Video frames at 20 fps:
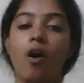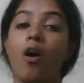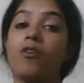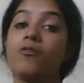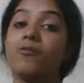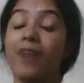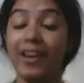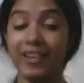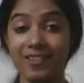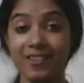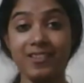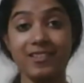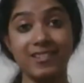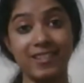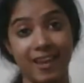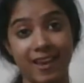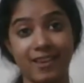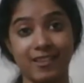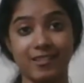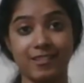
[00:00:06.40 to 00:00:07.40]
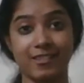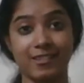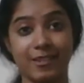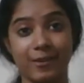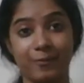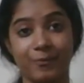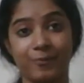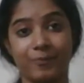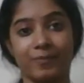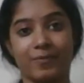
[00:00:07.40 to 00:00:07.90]
On regular days,
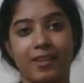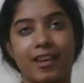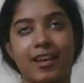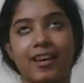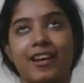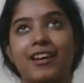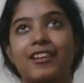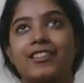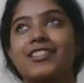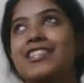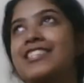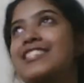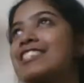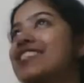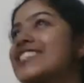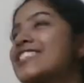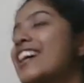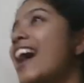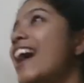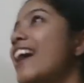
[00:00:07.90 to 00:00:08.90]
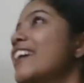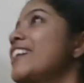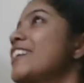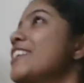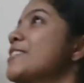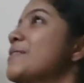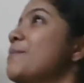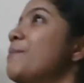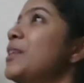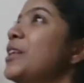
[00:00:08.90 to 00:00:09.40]
the sky
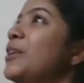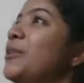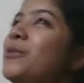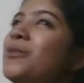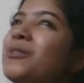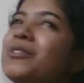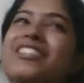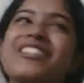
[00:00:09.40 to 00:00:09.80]
is blue,